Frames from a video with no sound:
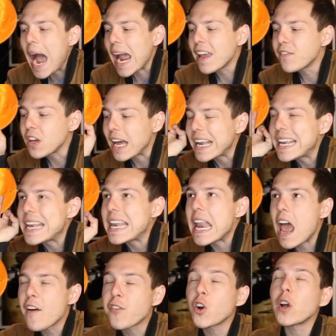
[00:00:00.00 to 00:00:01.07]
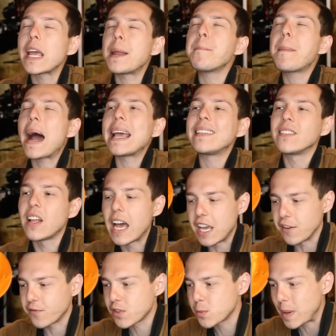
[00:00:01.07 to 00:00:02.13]
I've never in my
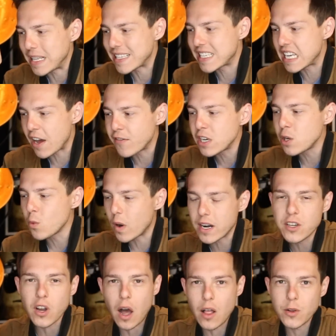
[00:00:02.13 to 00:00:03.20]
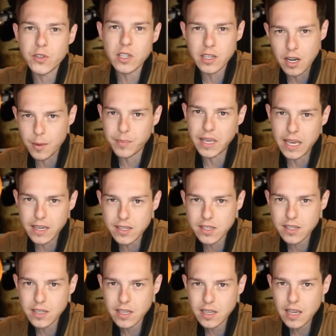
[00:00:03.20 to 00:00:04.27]
life spent $71 on
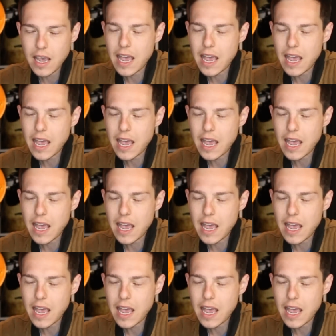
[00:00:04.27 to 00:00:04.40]
cupcakes.